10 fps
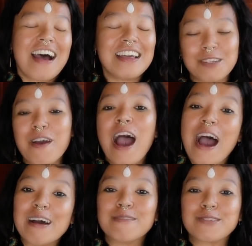it will
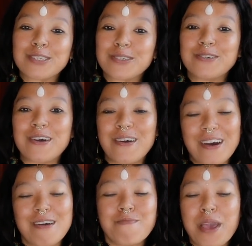help to
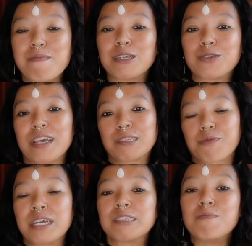be able to
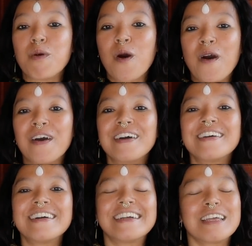express more.
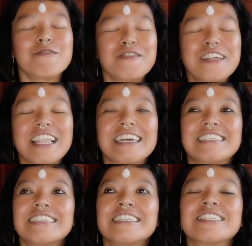And I feel like
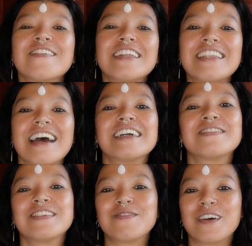this is so
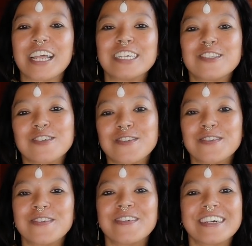aligned with what I
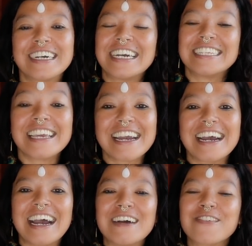do. And
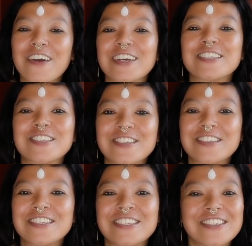yeah, I'm going to
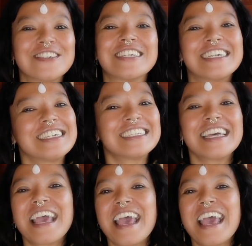do this